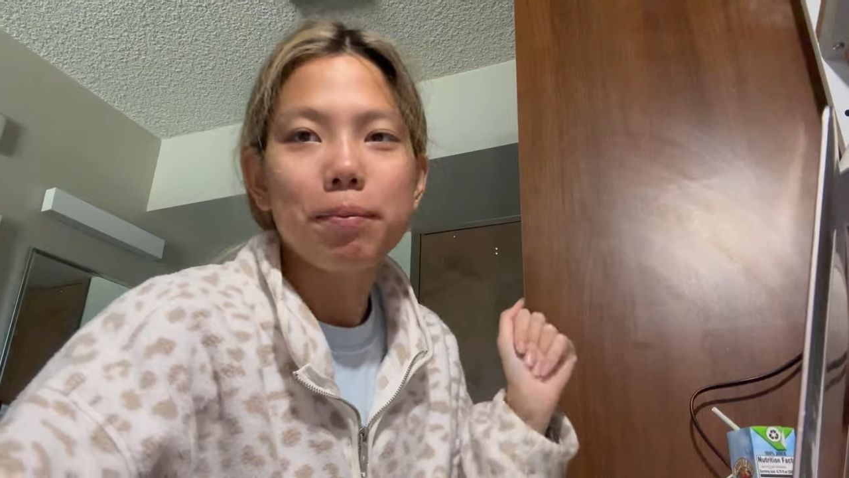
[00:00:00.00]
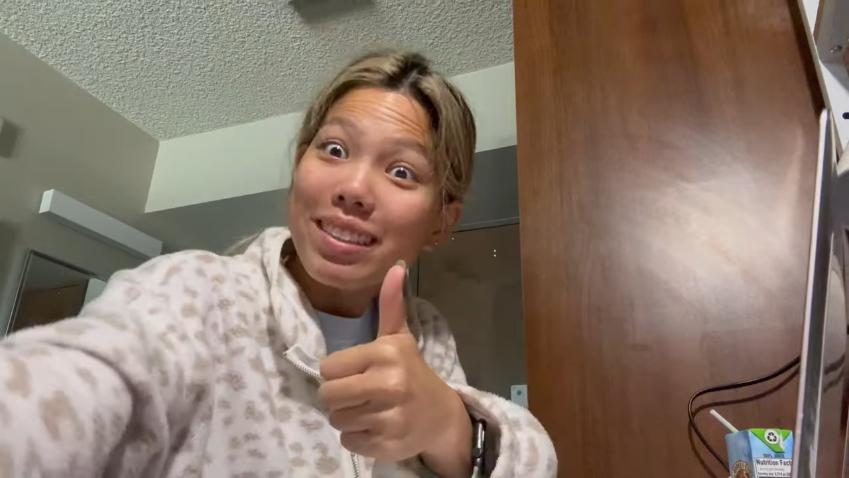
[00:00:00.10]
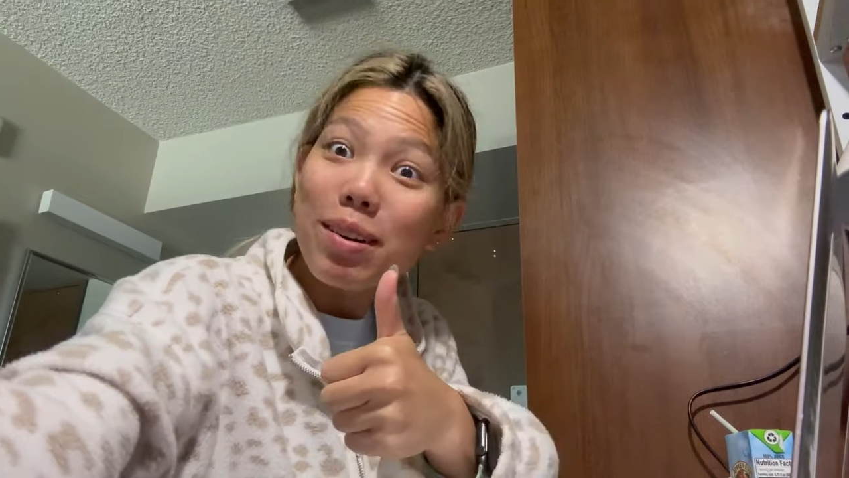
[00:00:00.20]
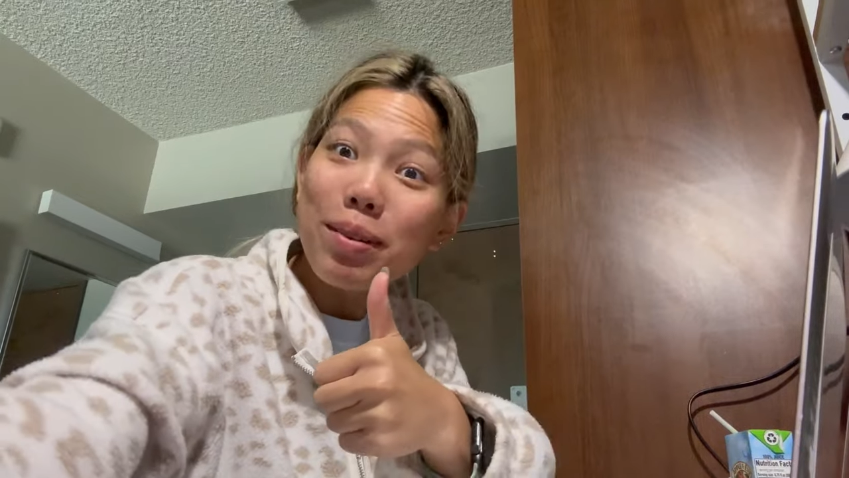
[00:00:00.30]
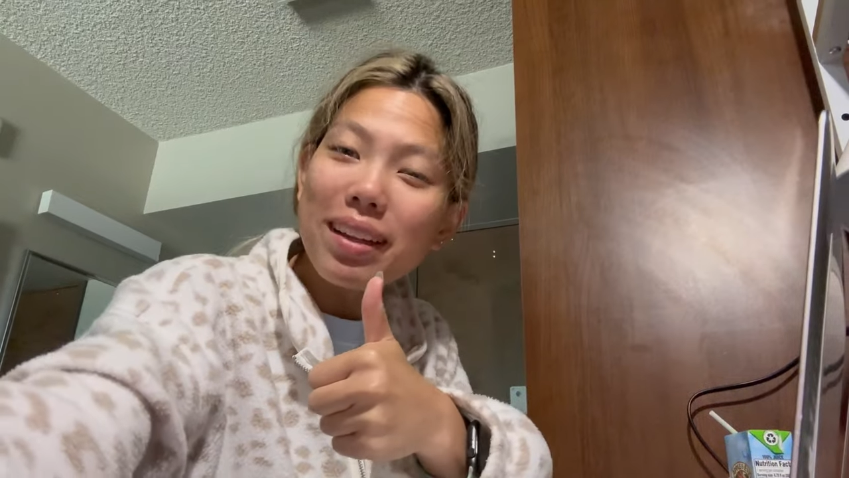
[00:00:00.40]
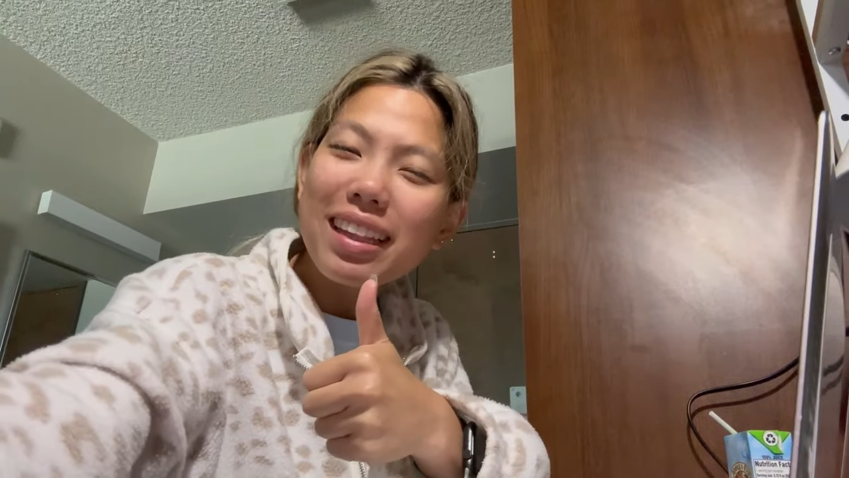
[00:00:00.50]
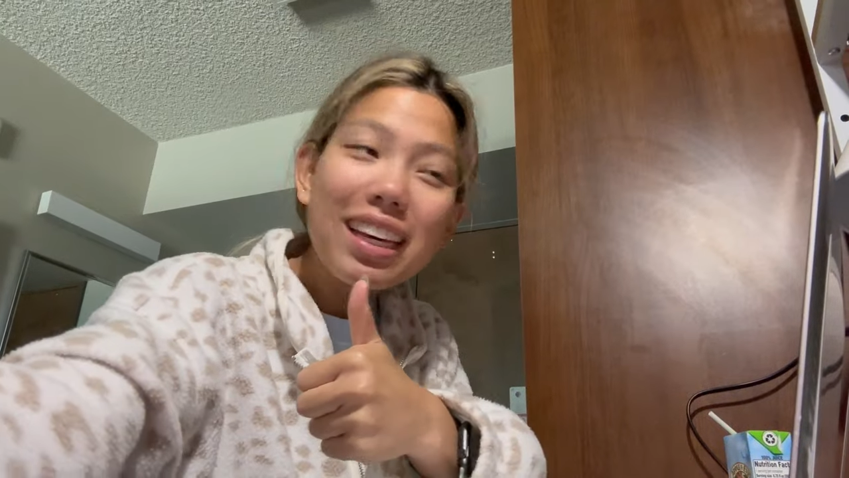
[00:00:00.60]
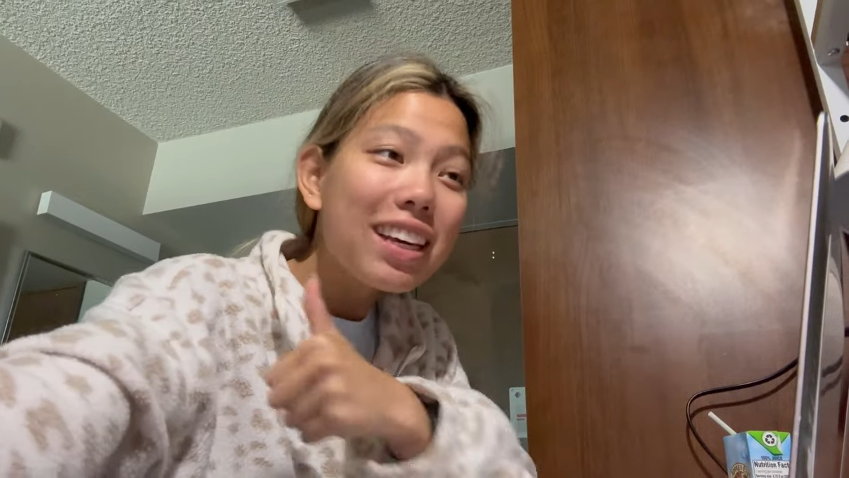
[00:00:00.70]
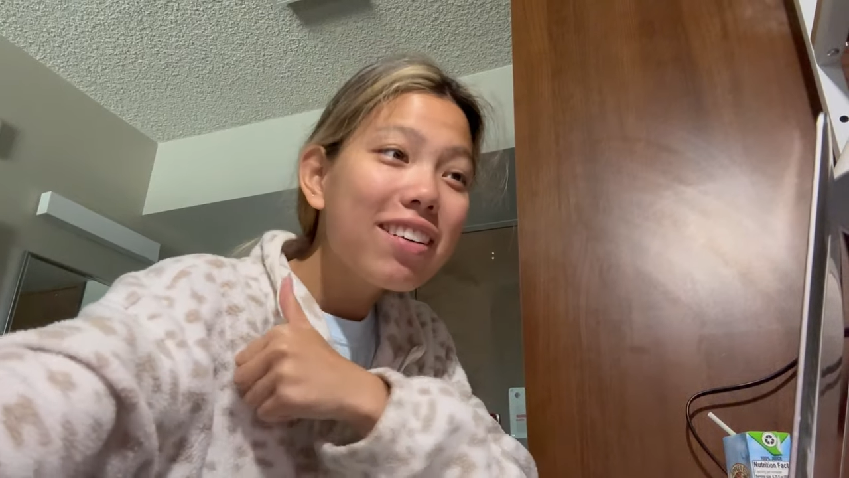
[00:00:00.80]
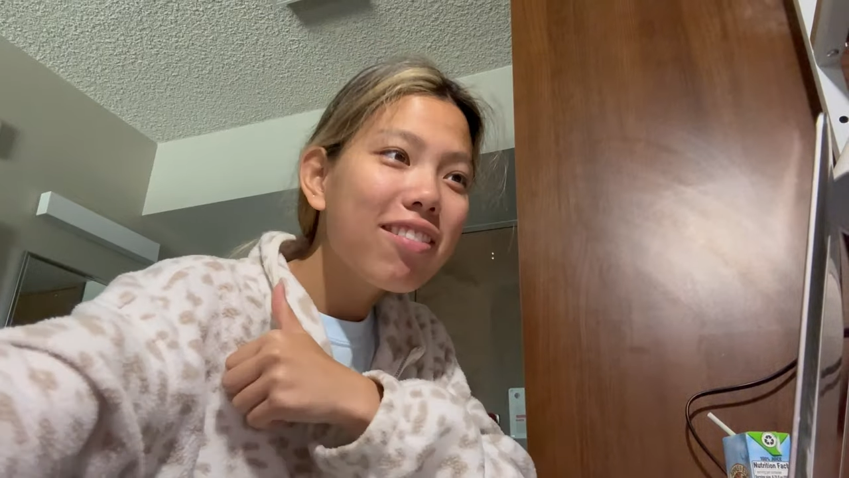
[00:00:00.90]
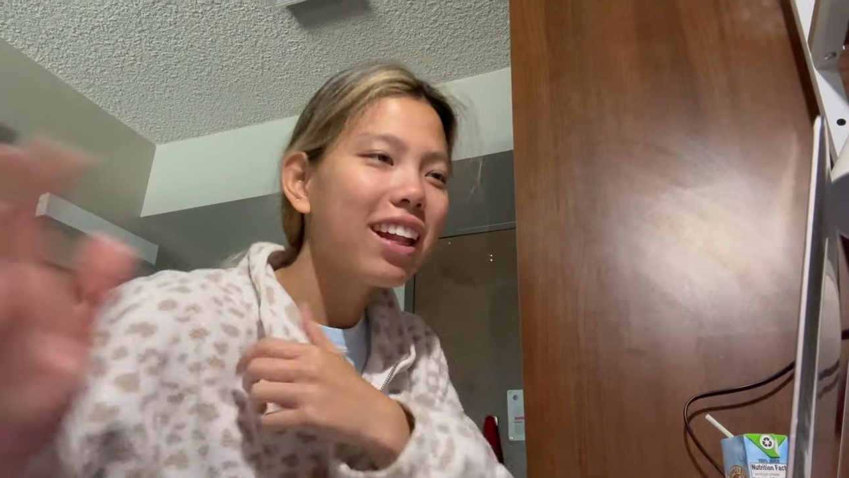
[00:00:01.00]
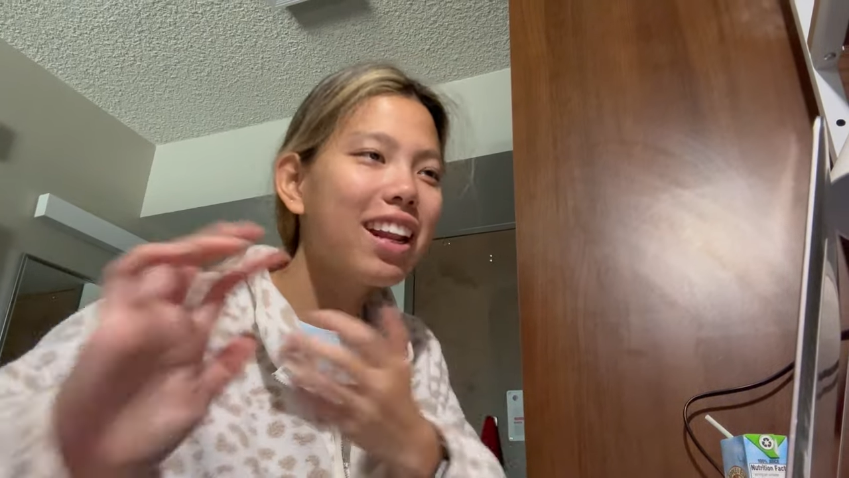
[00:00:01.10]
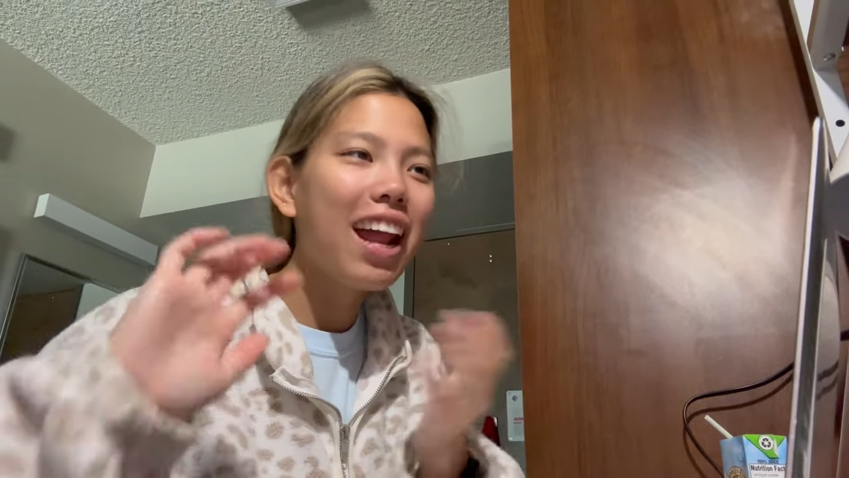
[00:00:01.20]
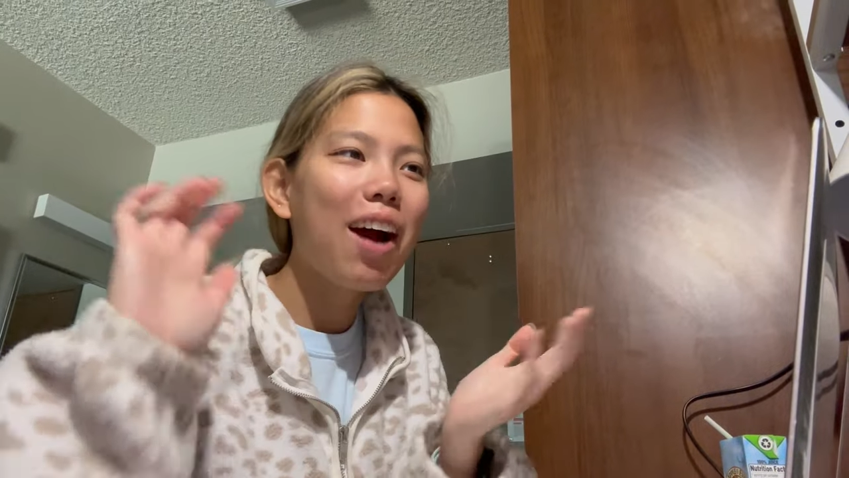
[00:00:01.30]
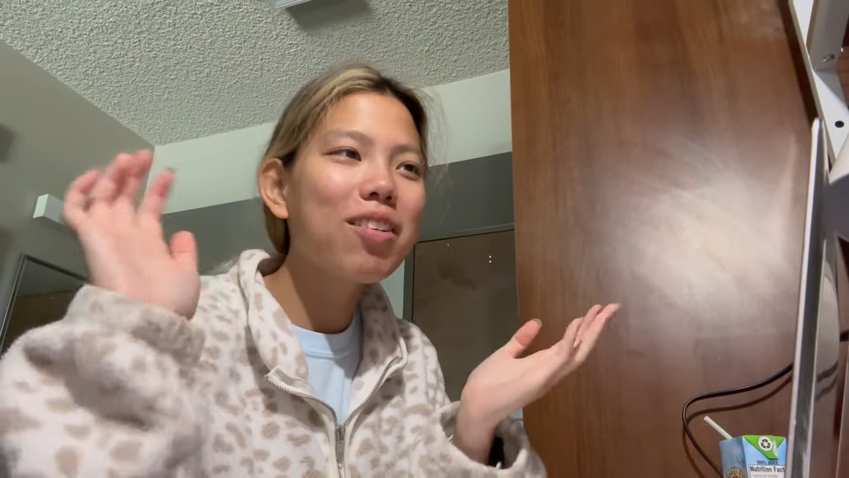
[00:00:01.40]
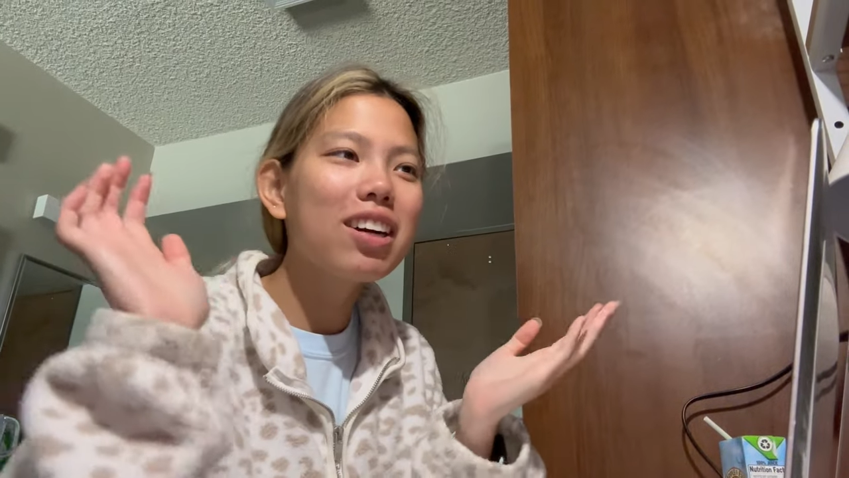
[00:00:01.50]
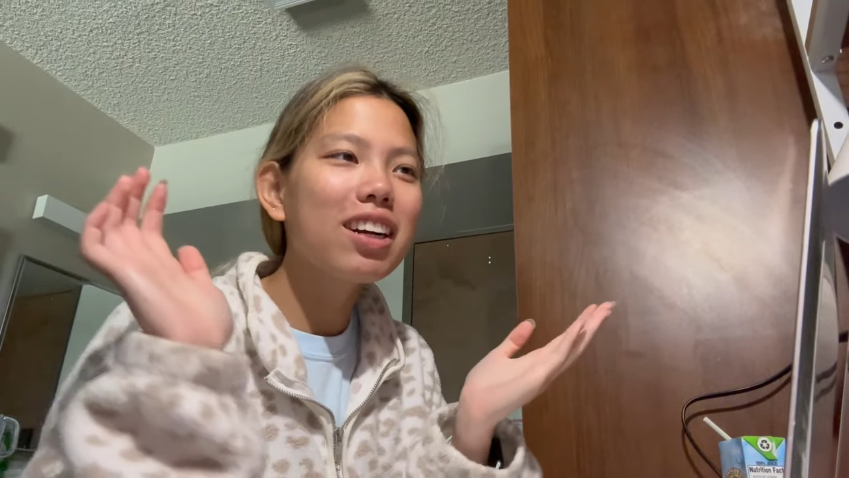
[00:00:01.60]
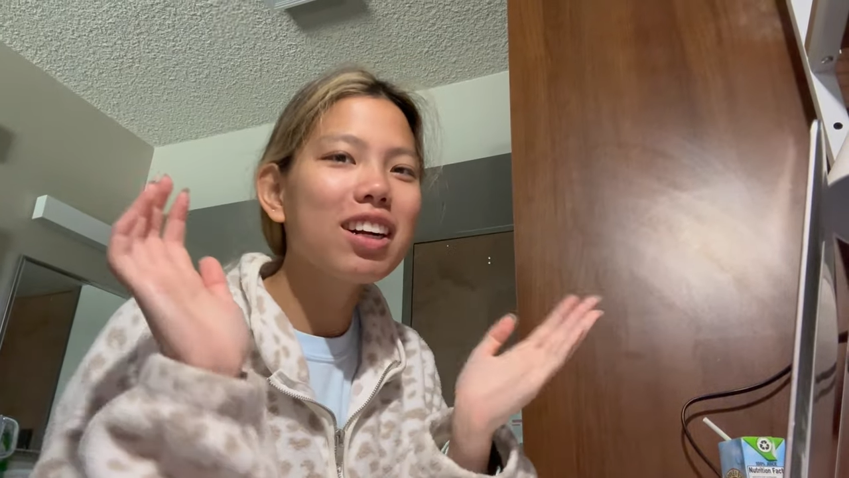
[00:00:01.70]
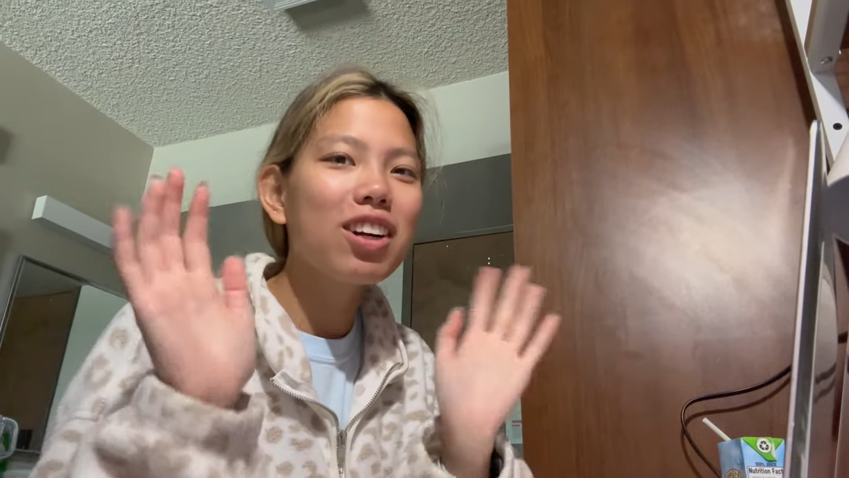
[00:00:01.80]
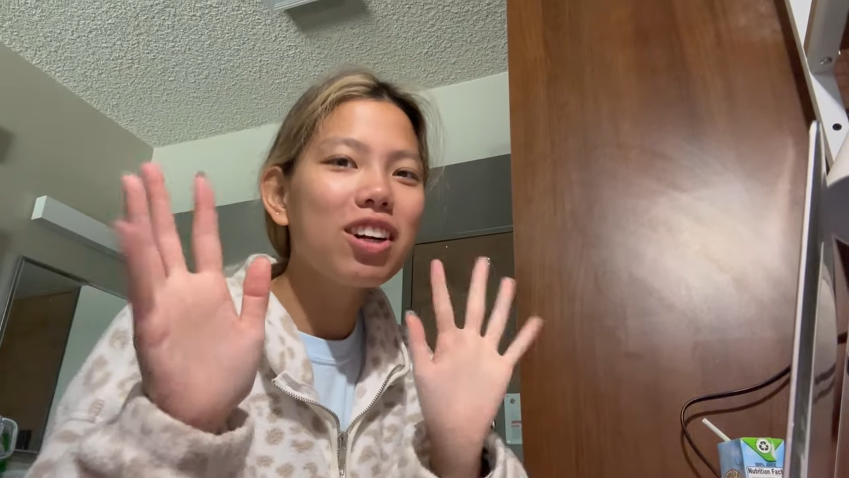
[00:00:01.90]
But we leave in an
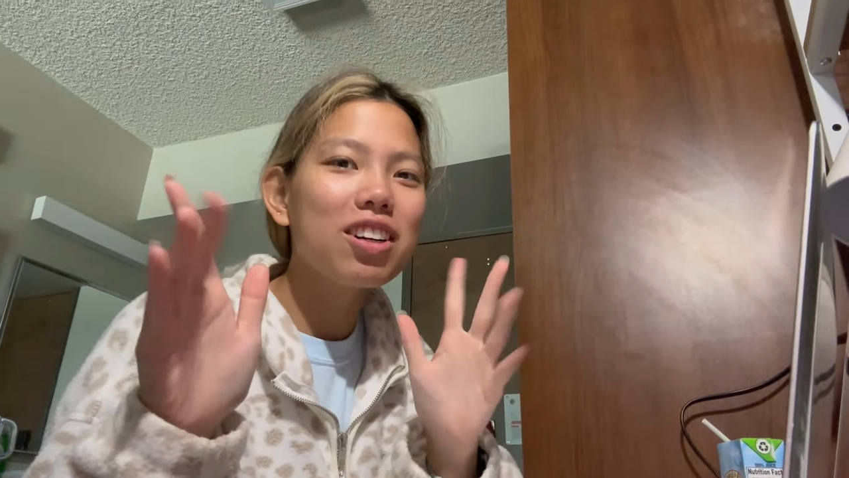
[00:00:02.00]
hour or